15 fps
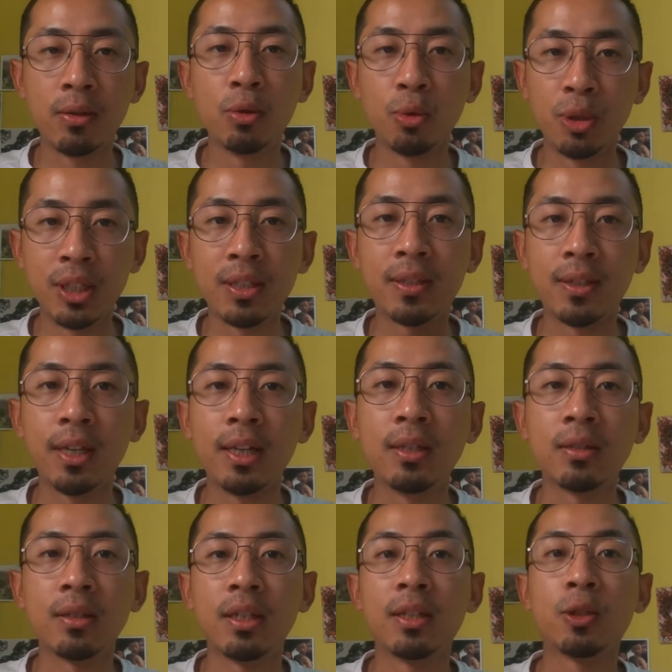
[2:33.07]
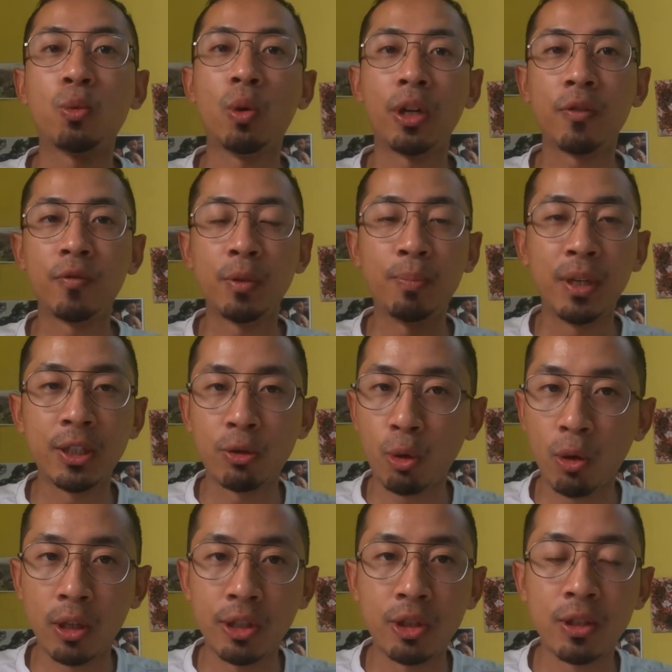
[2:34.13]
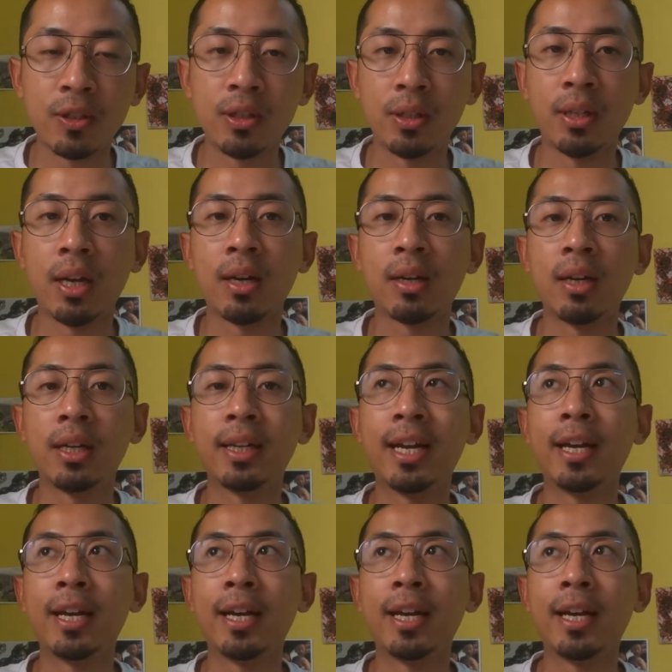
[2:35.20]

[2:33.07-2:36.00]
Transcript: to these days it's one of the best colleges in Nagaland,